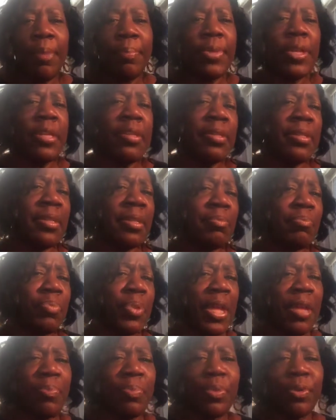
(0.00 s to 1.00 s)
pens and
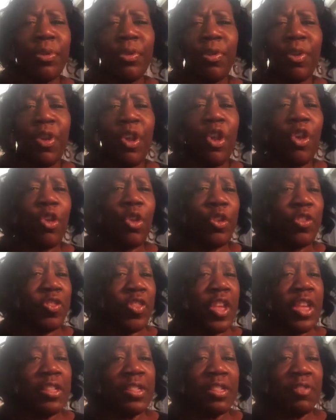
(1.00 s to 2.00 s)
paper or
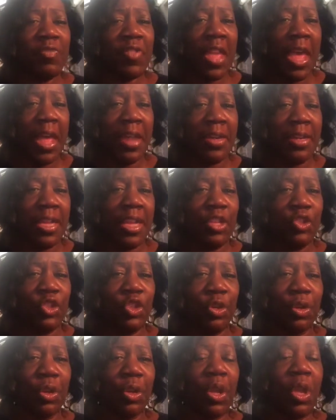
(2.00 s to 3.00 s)
things of that
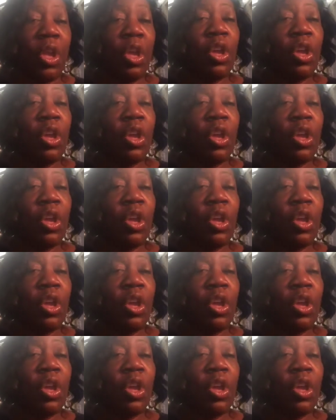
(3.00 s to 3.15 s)
nature.